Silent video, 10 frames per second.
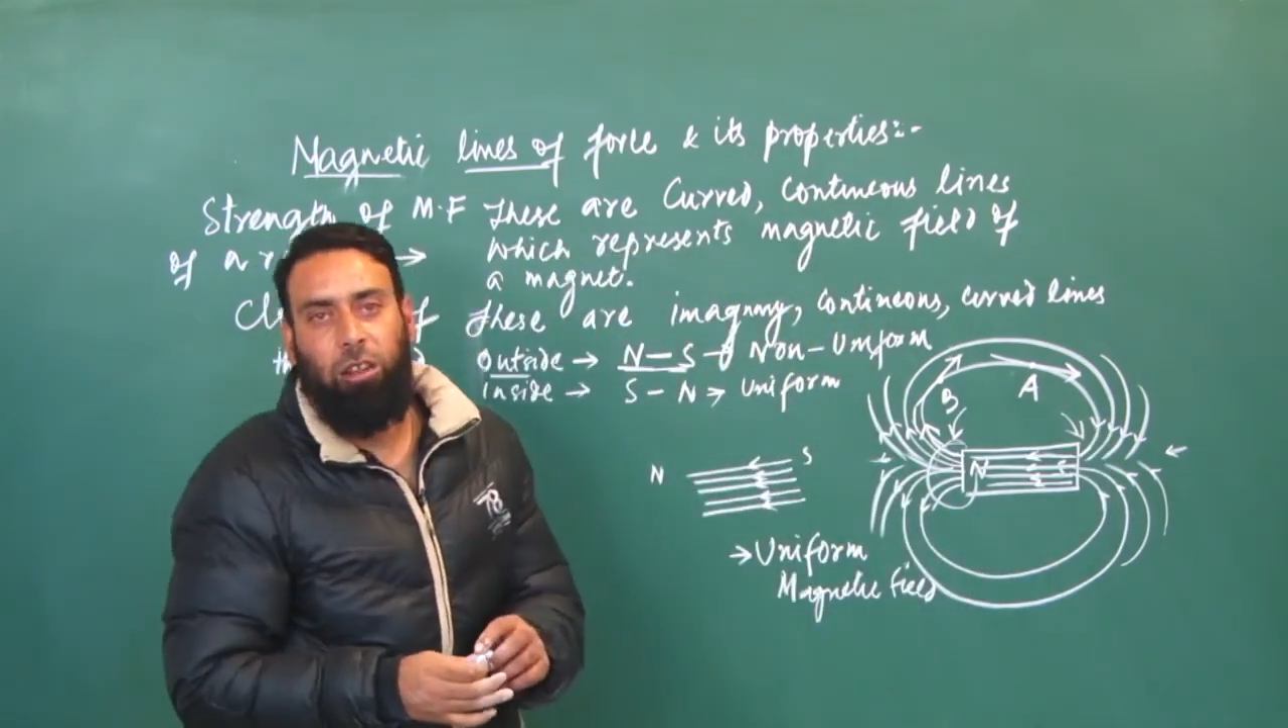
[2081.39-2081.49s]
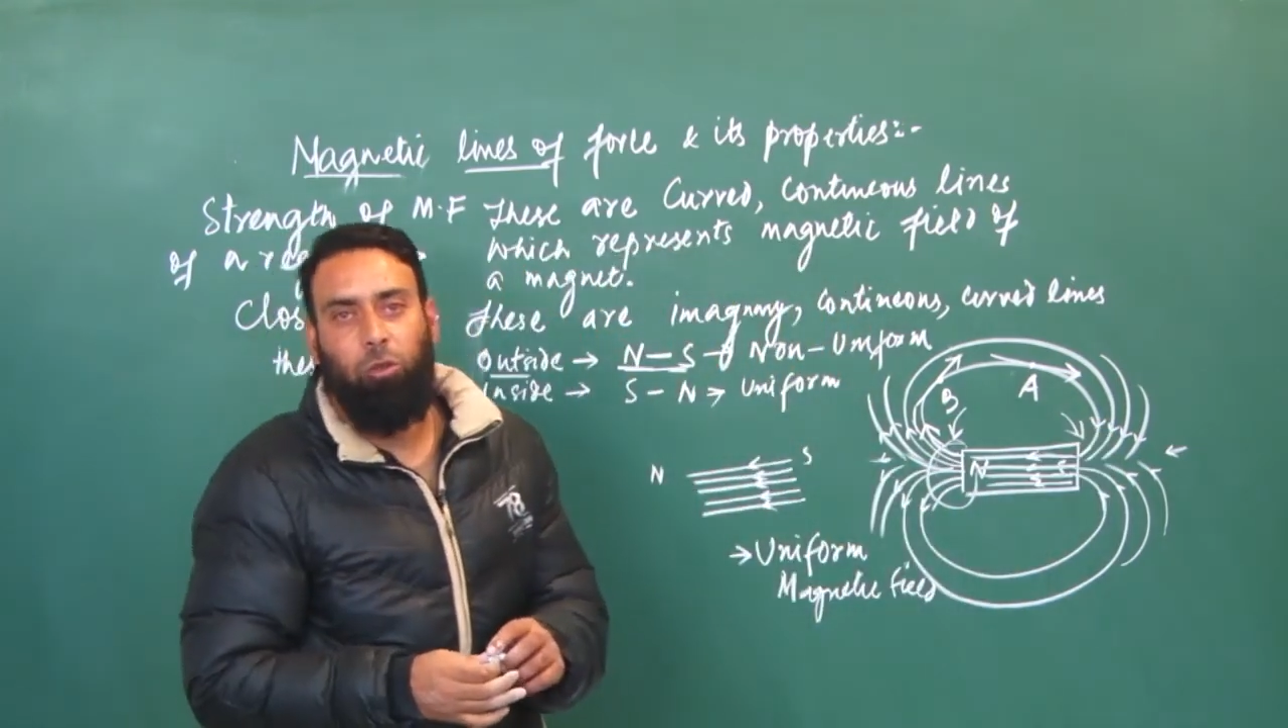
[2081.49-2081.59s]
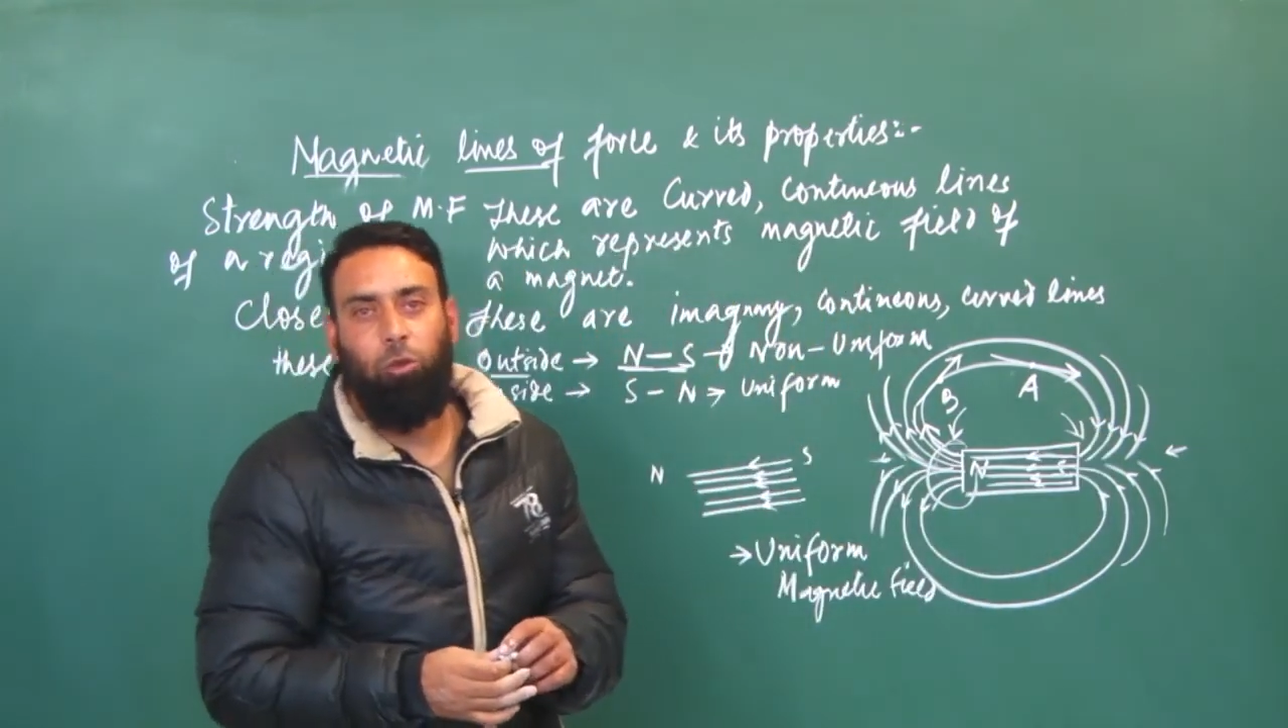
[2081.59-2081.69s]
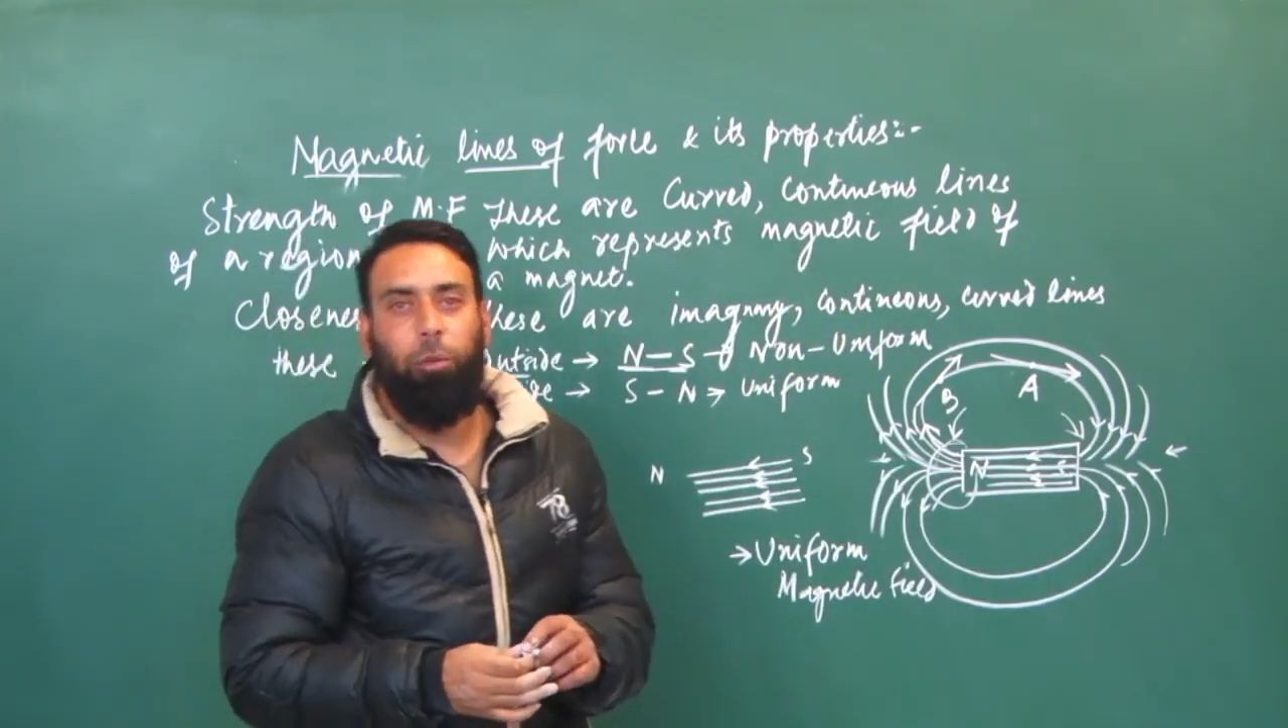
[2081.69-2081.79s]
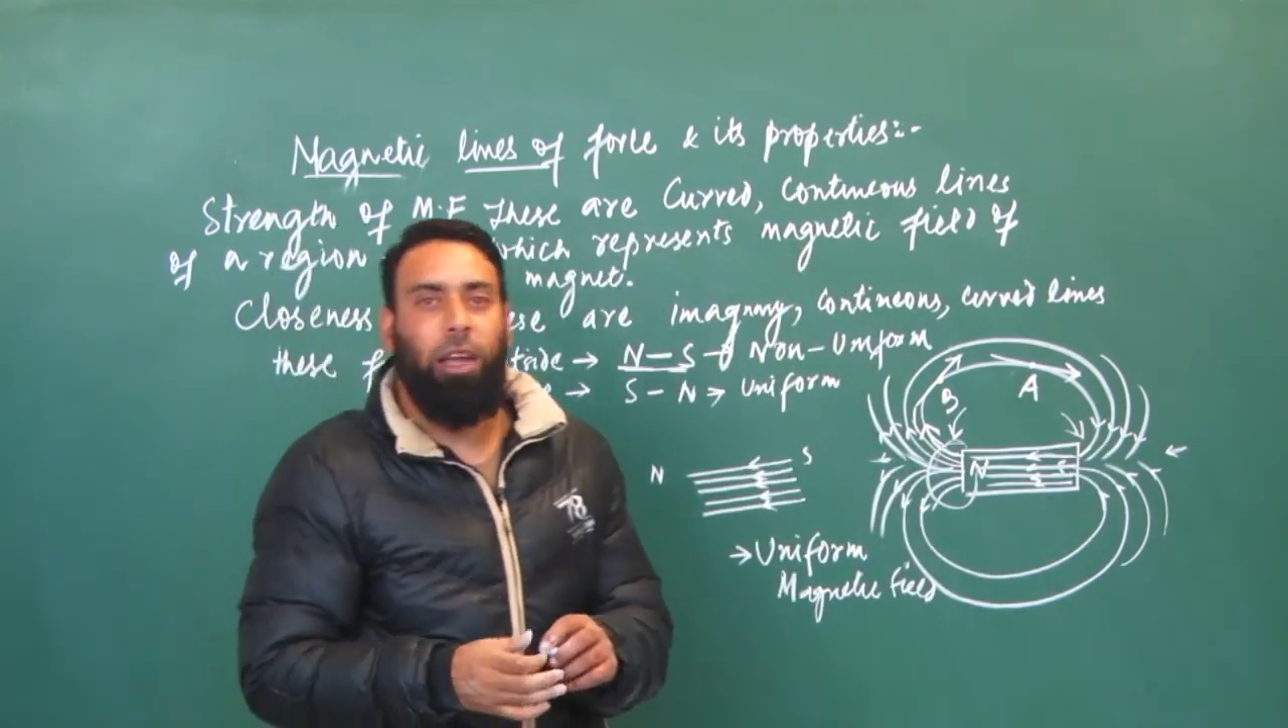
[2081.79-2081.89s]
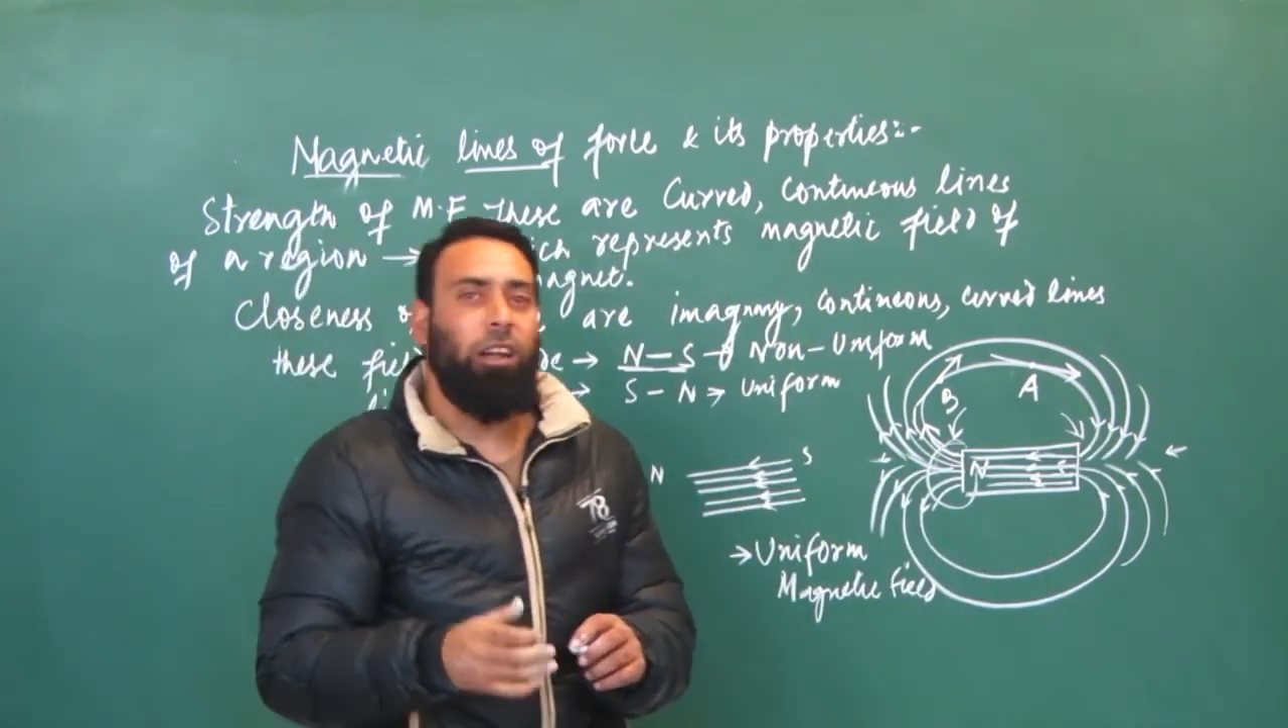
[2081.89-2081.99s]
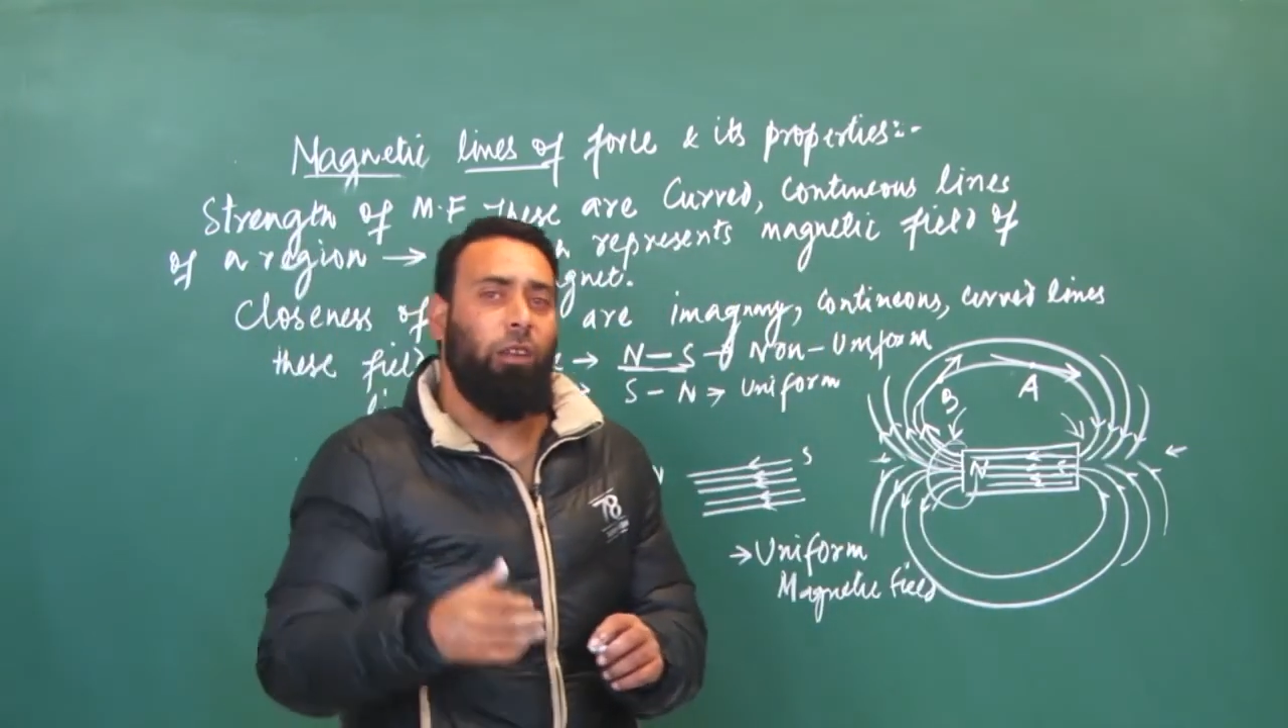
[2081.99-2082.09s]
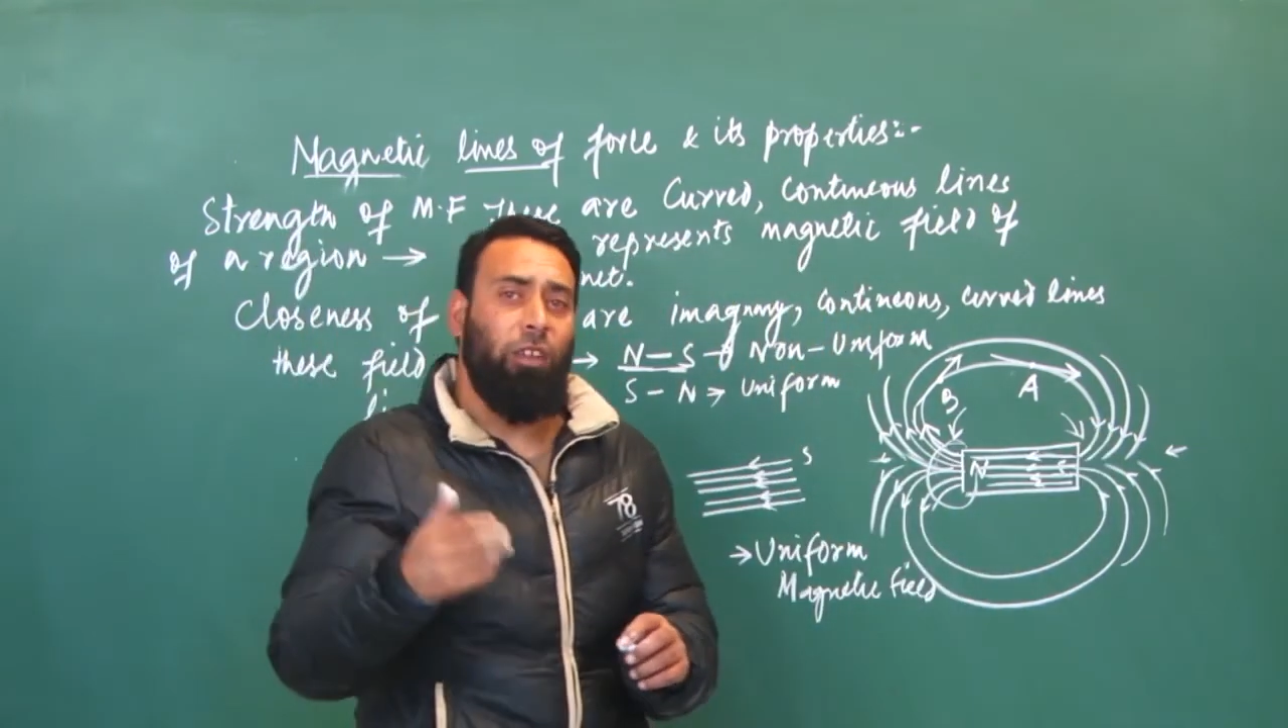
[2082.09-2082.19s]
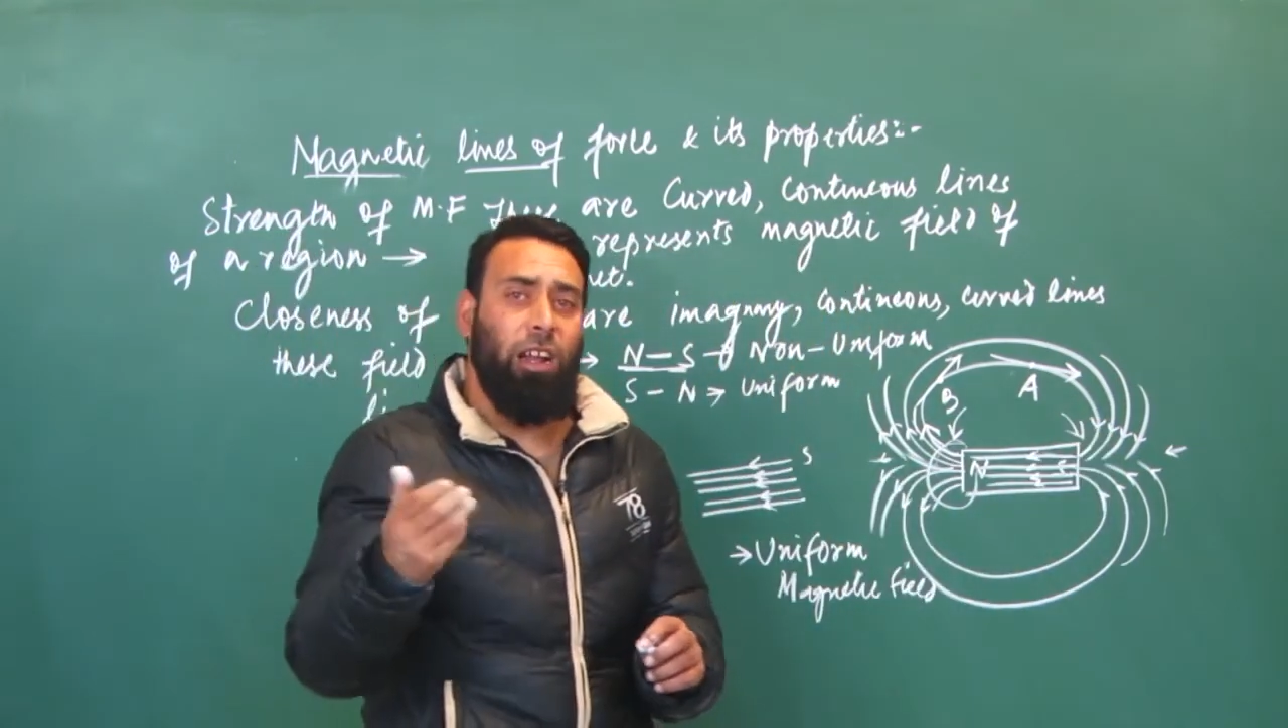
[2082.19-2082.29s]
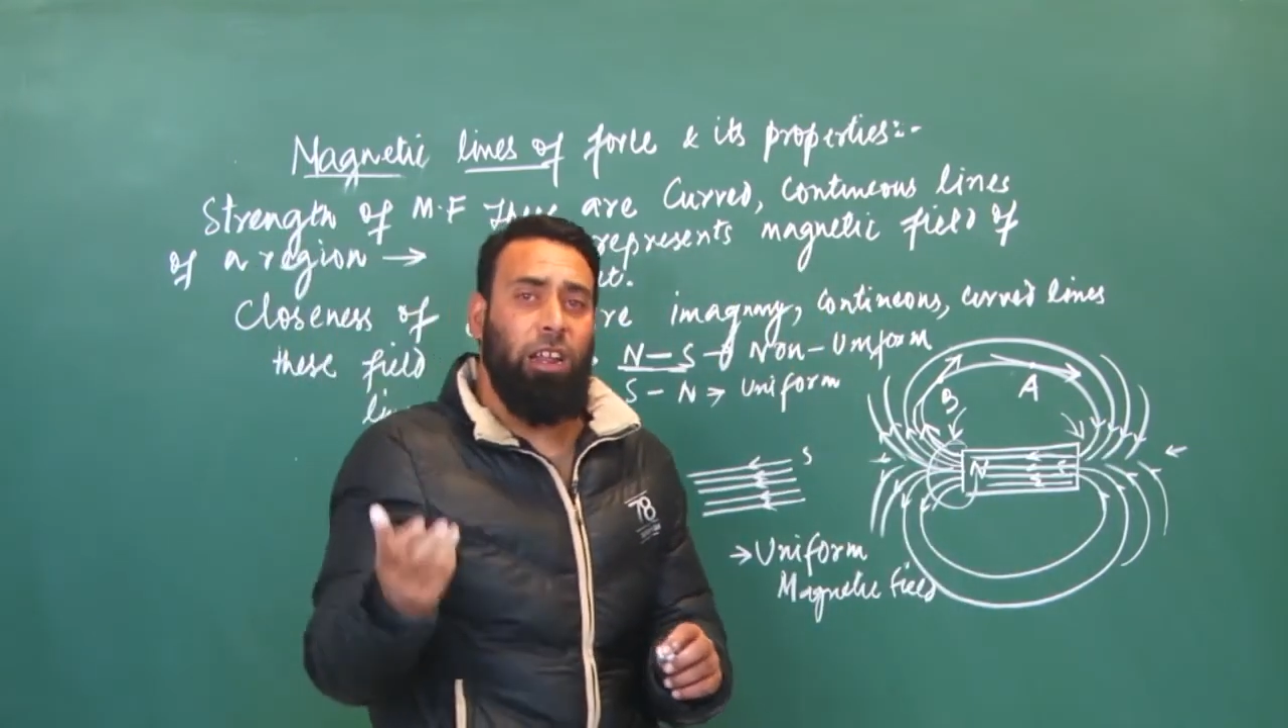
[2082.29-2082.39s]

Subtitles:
so the magnetic field